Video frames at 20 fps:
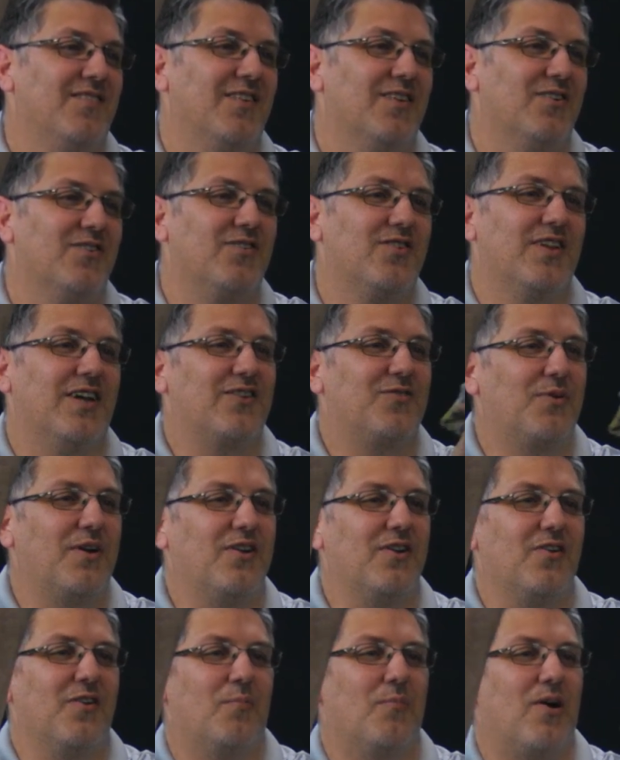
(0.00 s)
So that's why I
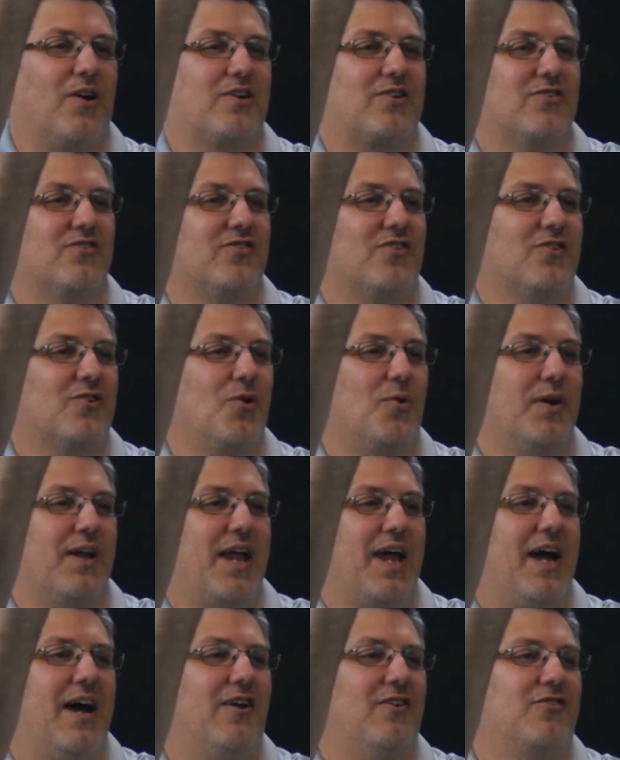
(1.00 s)
know the markers are going
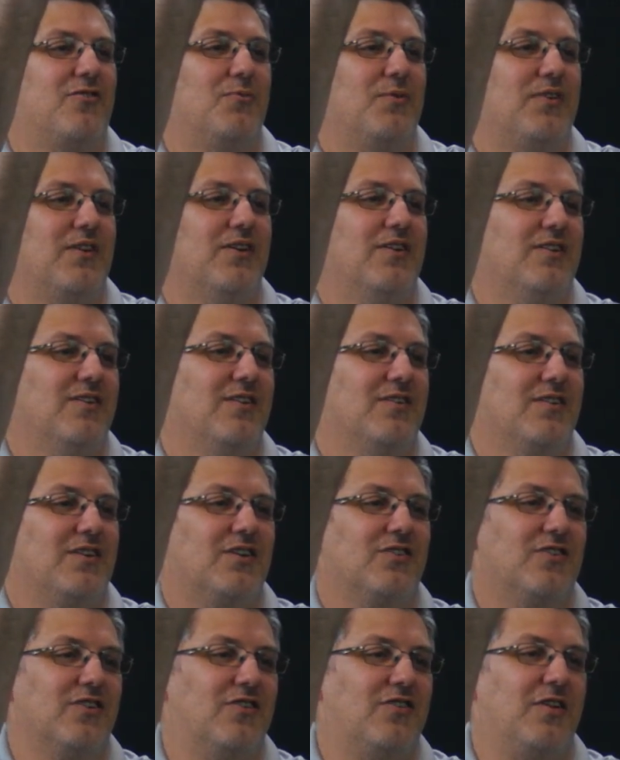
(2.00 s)
out
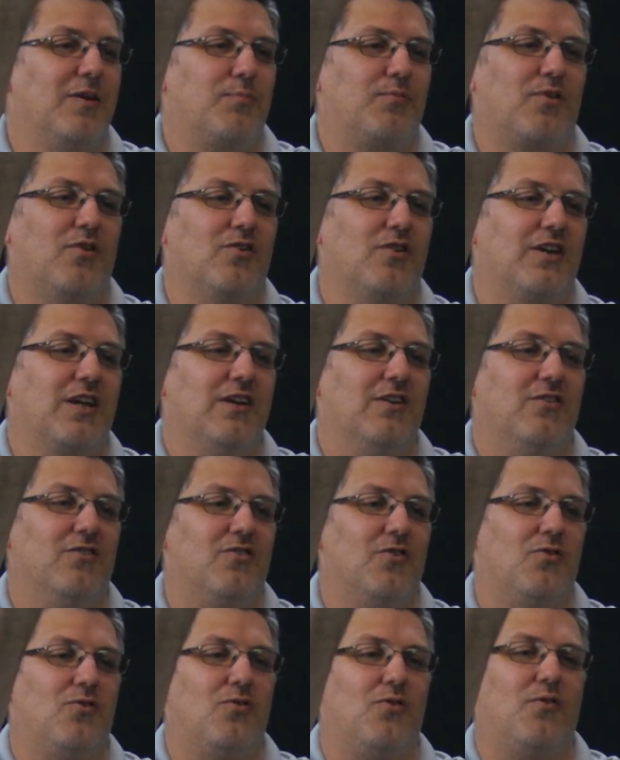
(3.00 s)
because the tips are getting
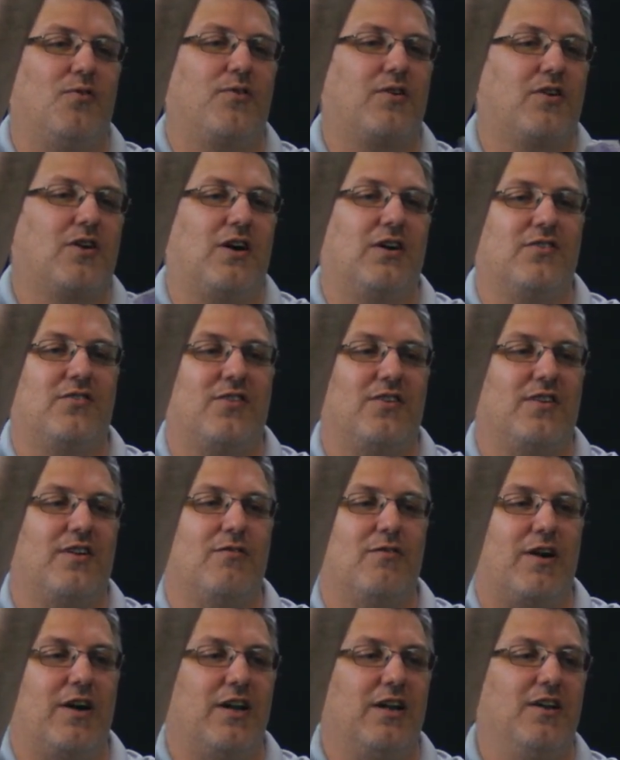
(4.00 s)
dull, constantly
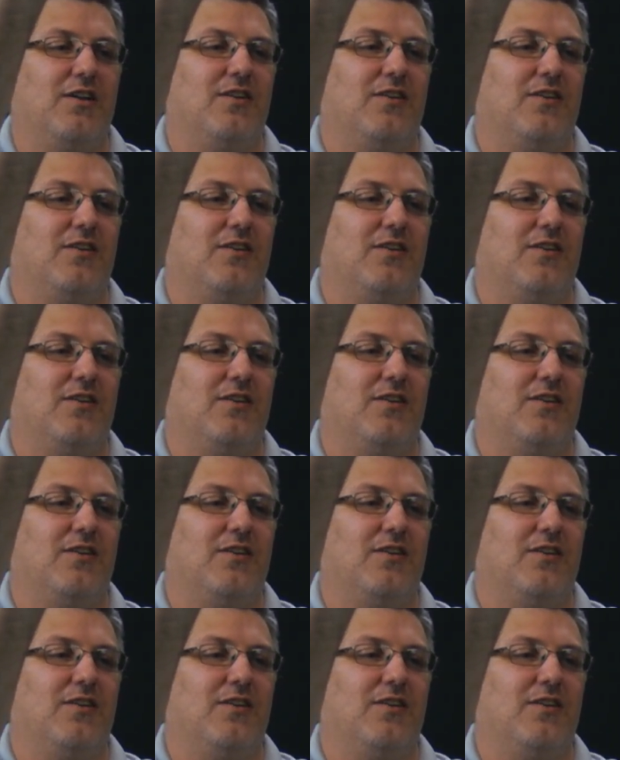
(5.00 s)
writing.